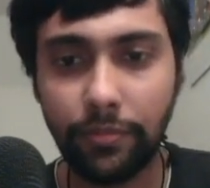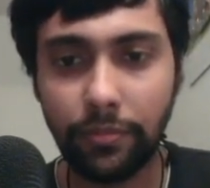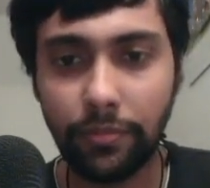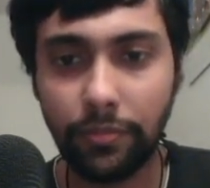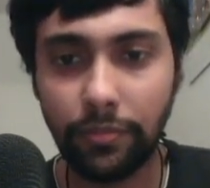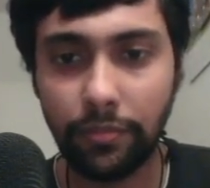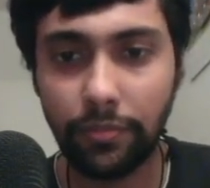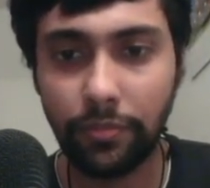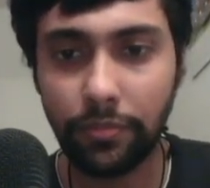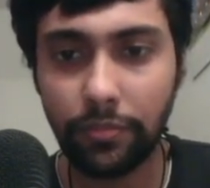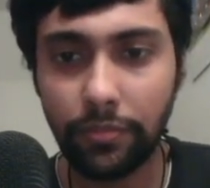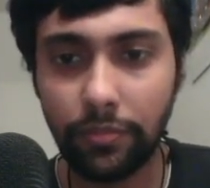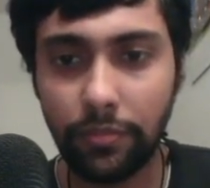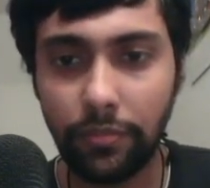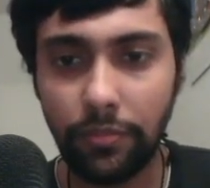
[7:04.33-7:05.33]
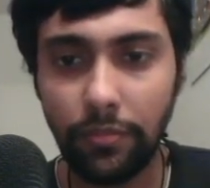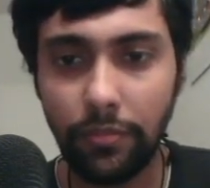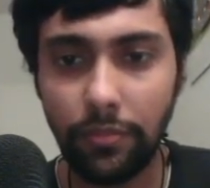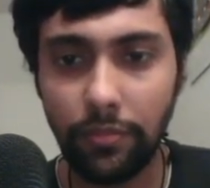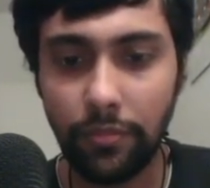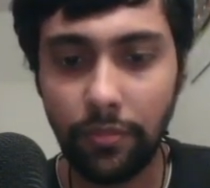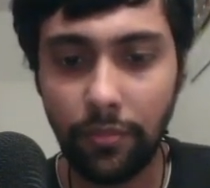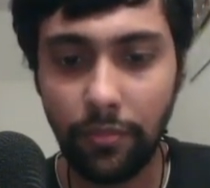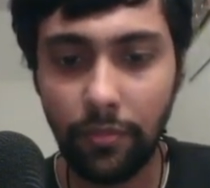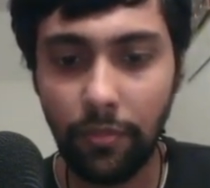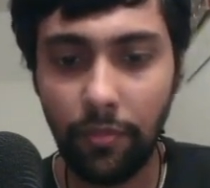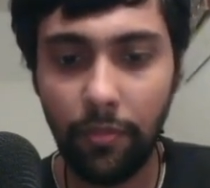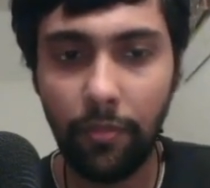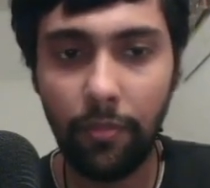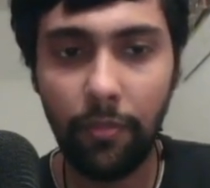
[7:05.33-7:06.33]

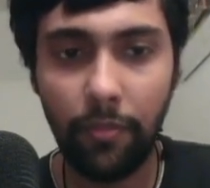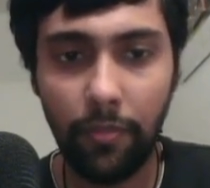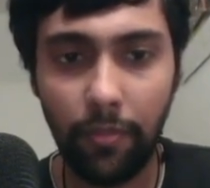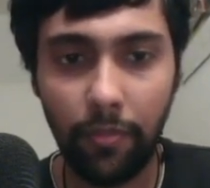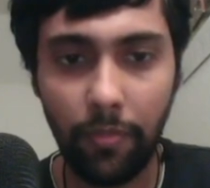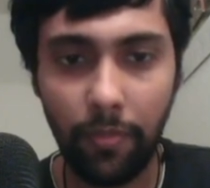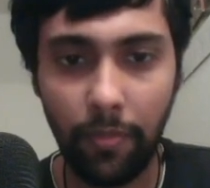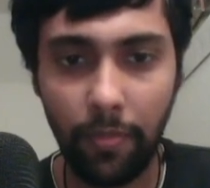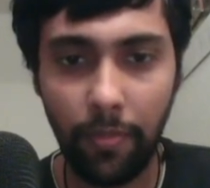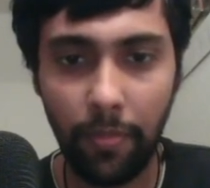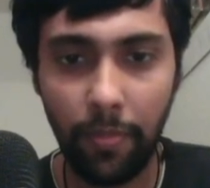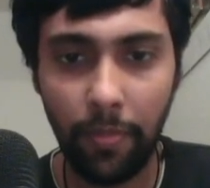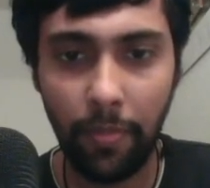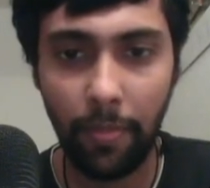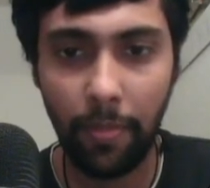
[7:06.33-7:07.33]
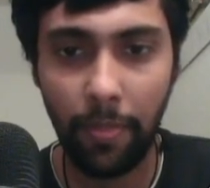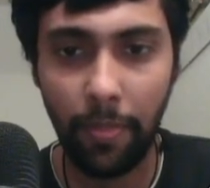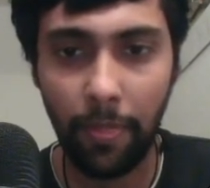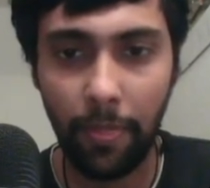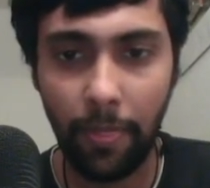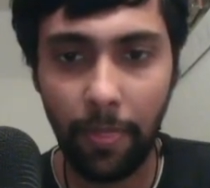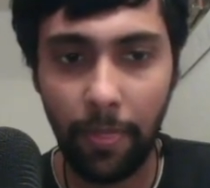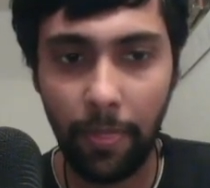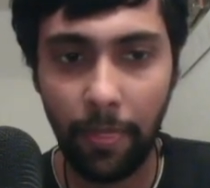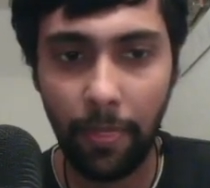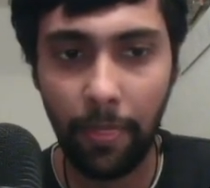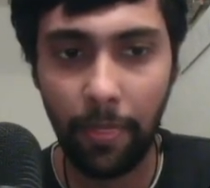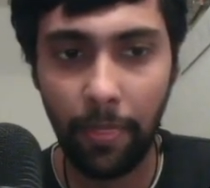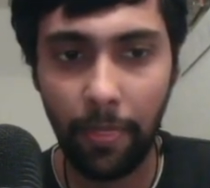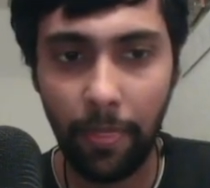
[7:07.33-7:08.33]

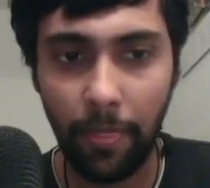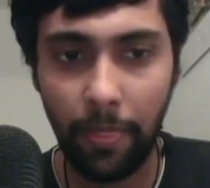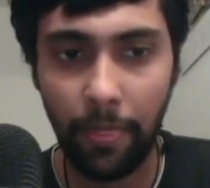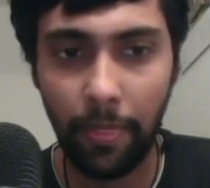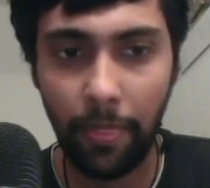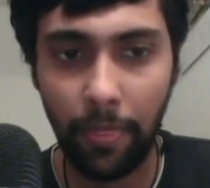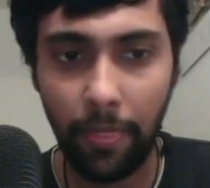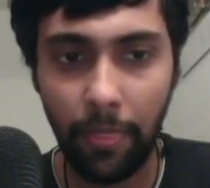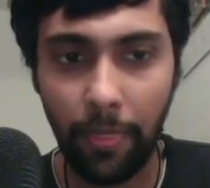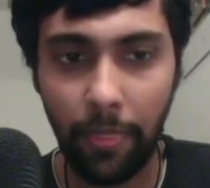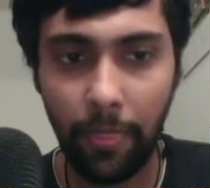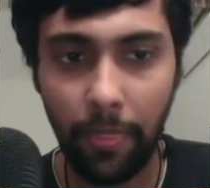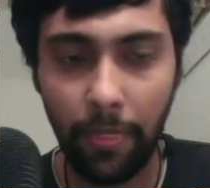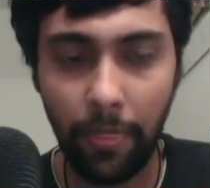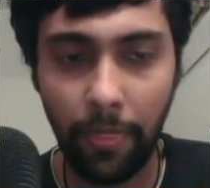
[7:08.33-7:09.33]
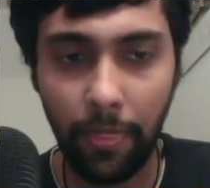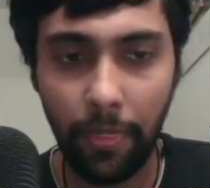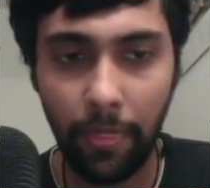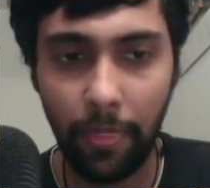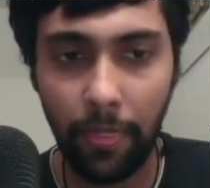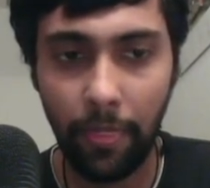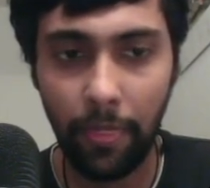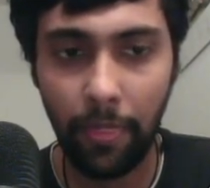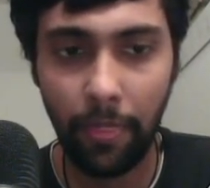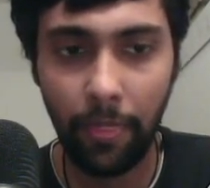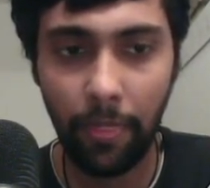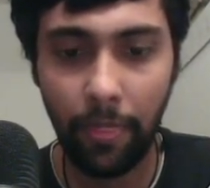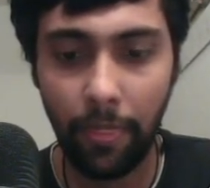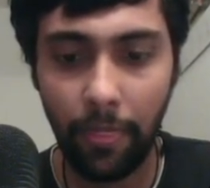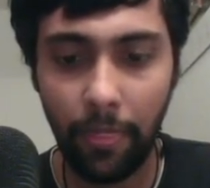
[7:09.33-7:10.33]

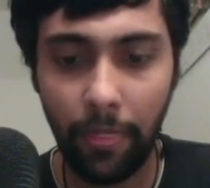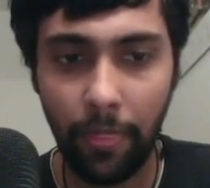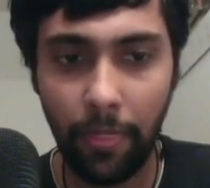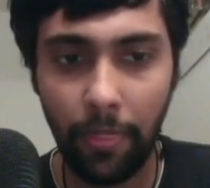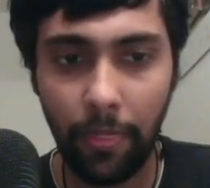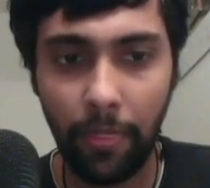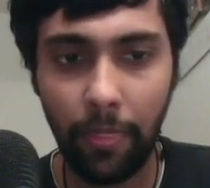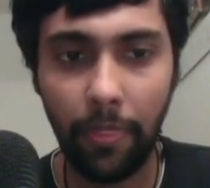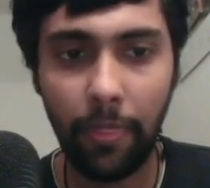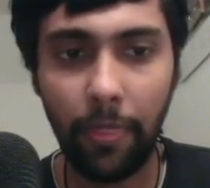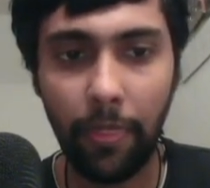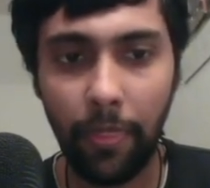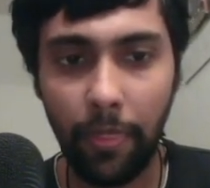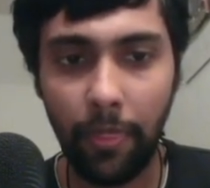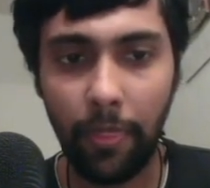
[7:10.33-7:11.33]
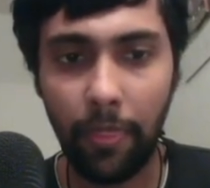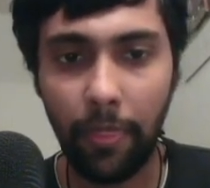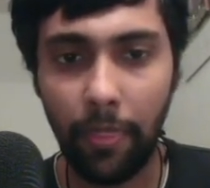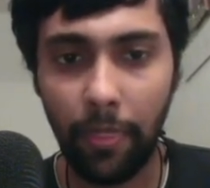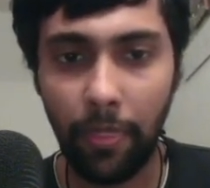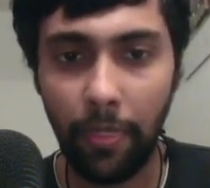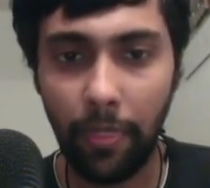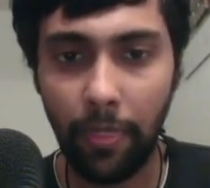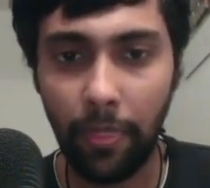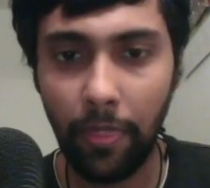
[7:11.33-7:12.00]
(no one is talking)